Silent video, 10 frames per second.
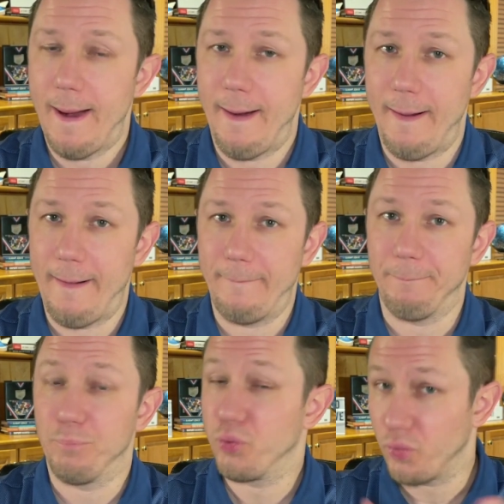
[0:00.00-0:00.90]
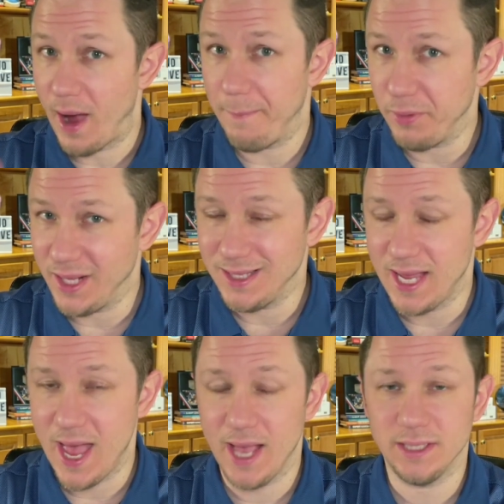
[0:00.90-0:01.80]
um, property
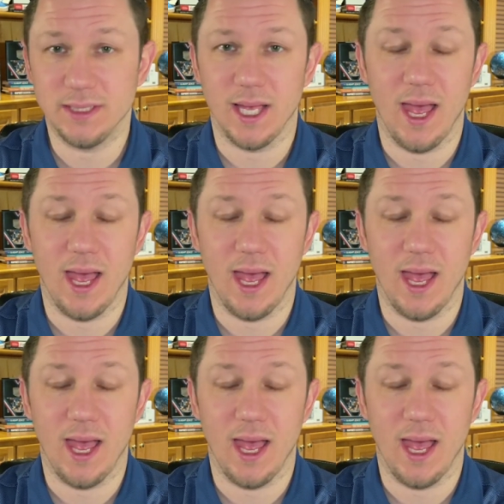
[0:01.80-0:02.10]
tax,